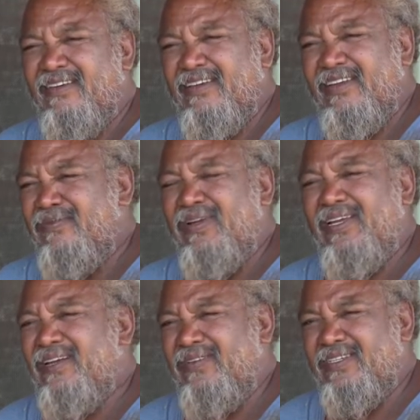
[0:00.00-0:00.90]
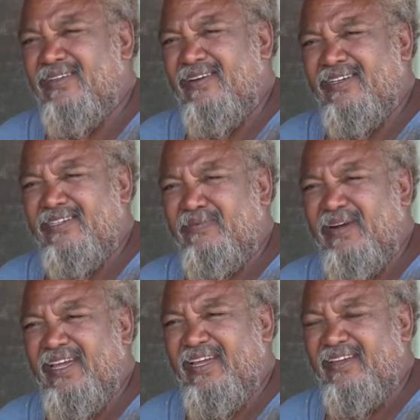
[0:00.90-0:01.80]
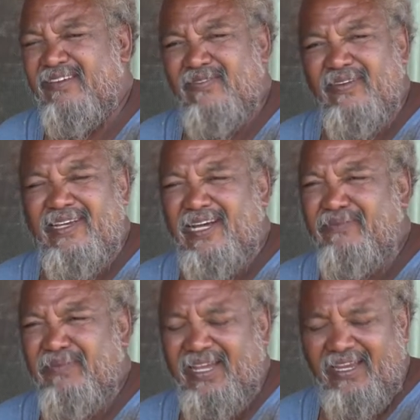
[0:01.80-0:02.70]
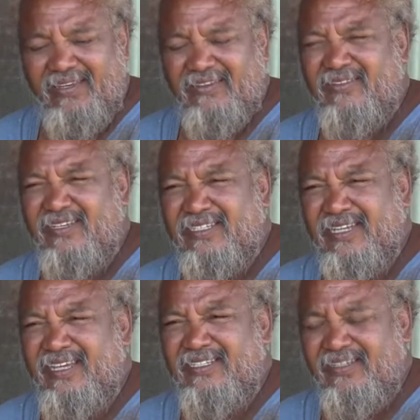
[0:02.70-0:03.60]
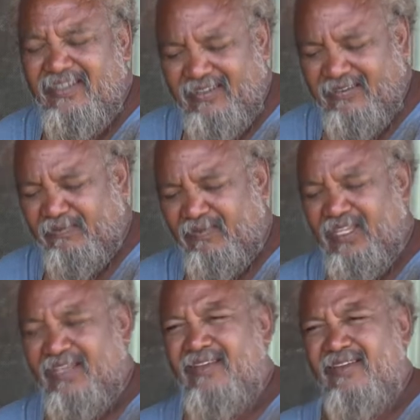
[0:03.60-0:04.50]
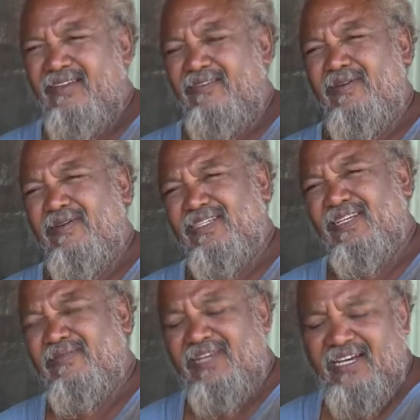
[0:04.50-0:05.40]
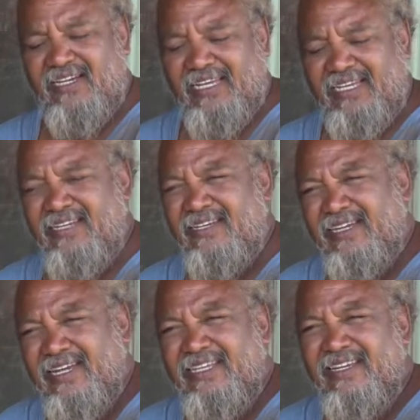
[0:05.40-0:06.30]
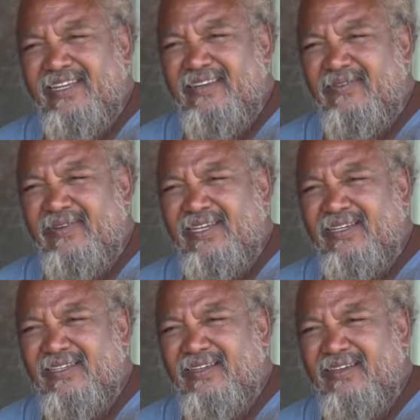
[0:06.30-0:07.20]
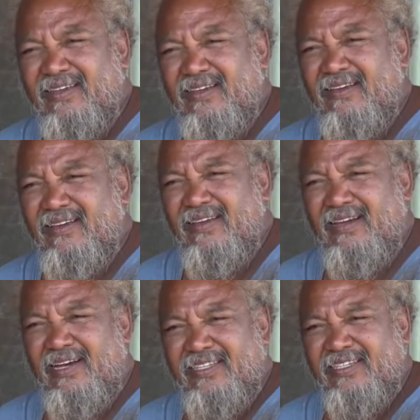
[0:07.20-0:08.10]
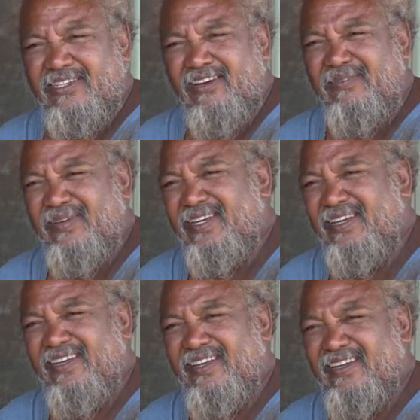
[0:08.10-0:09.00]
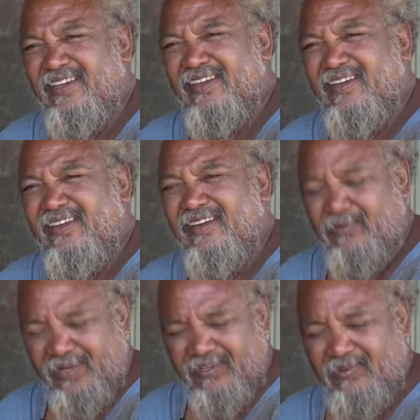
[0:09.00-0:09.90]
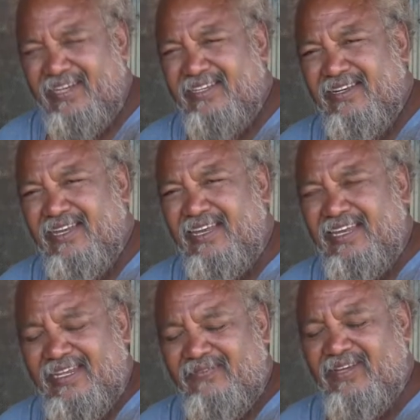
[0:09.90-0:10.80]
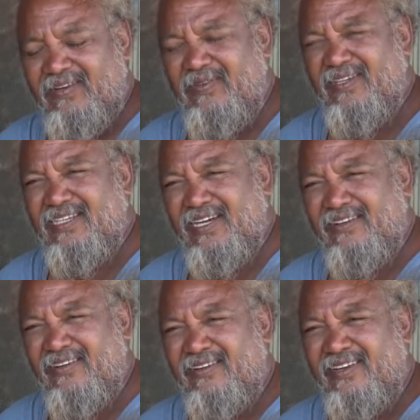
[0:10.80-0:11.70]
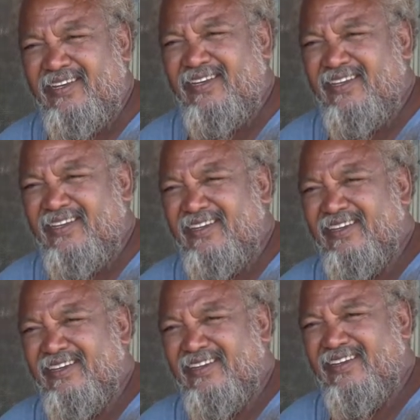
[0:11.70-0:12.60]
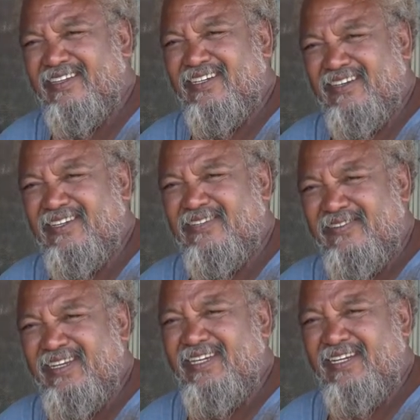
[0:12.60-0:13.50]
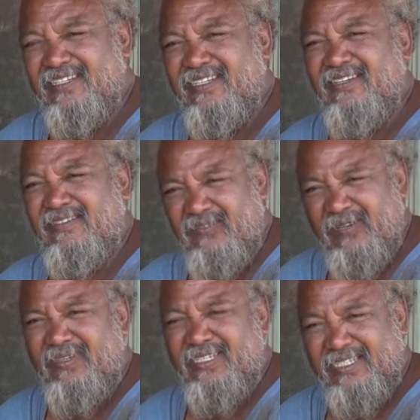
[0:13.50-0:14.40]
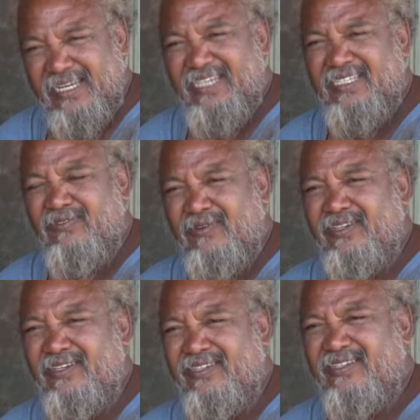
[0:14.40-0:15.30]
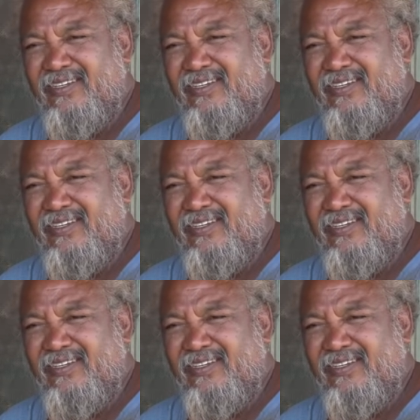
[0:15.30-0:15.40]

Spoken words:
And every day we used to go out spraying, and when we come back to the station, we wasn't even allowed to eat in the kitchen with the other stockmen. We had to wait till they leave, then we was allowed to go in there. That's how they was treating us, even the station workers.